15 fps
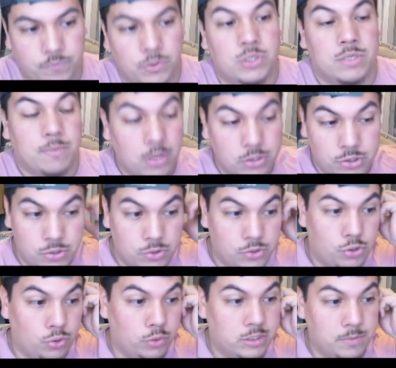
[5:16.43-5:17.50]
using monsters you
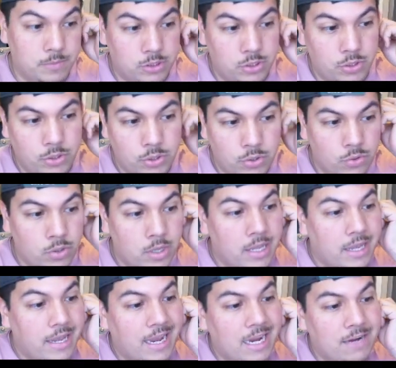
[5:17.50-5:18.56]
control as a material.
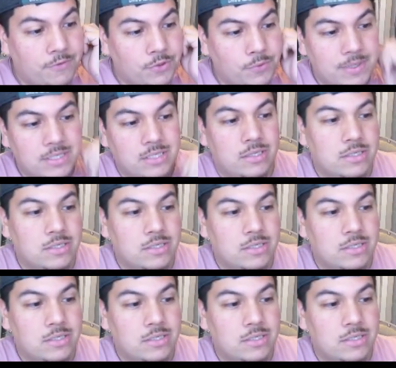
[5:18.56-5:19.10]
And for the rest of this